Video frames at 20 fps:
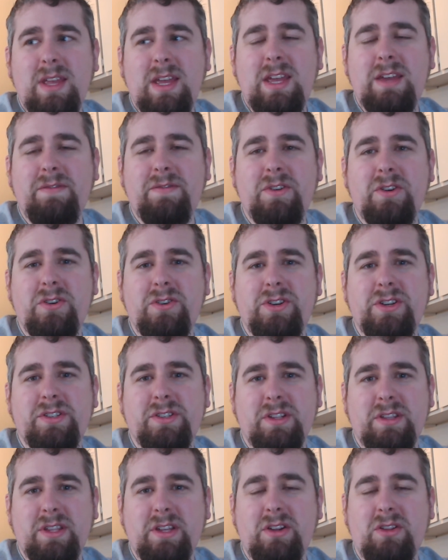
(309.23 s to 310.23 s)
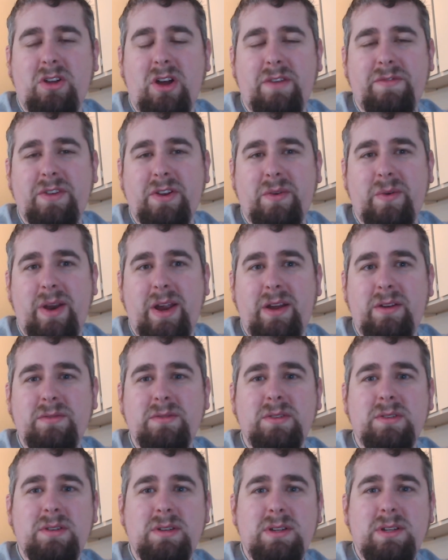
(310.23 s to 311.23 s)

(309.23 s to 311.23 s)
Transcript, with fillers: if you're just a little off the ground,